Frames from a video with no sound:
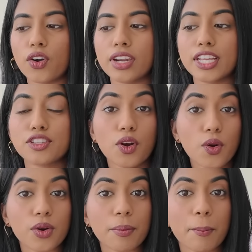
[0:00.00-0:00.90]
on its
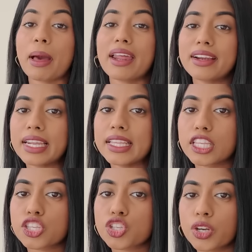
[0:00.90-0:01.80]
own. Apparently,
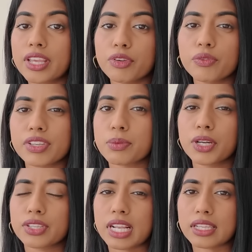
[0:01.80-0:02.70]
this should give you
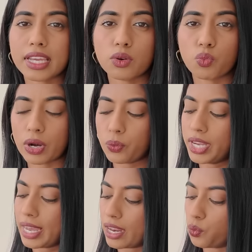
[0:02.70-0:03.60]
visible results in one
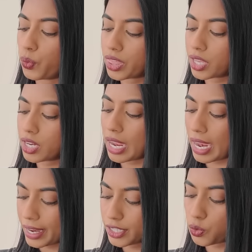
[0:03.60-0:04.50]
week, and within
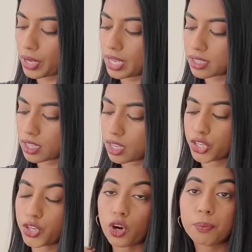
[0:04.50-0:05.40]
eight weeks,
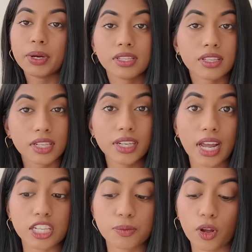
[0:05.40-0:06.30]
your persistent
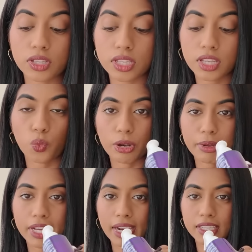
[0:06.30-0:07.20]
dark spots will
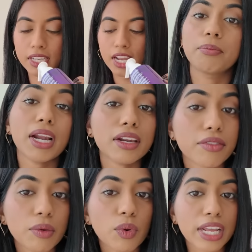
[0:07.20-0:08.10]
be corrected.
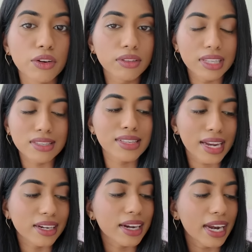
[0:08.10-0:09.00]
But from what I know, this is
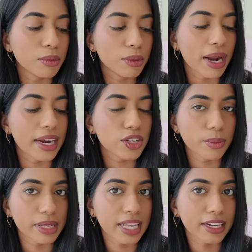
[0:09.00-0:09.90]
an incredible brand,
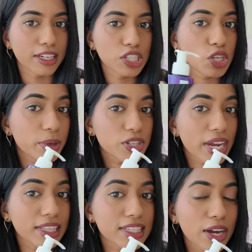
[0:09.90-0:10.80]
so I'm excited to be
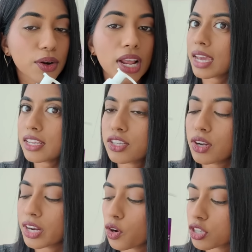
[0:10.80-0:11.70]
trying this out. Thanks
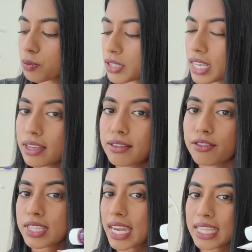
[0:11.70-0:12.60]
to La Roche-Posay
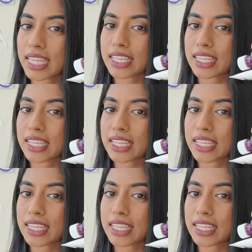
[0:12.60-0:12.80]
for sending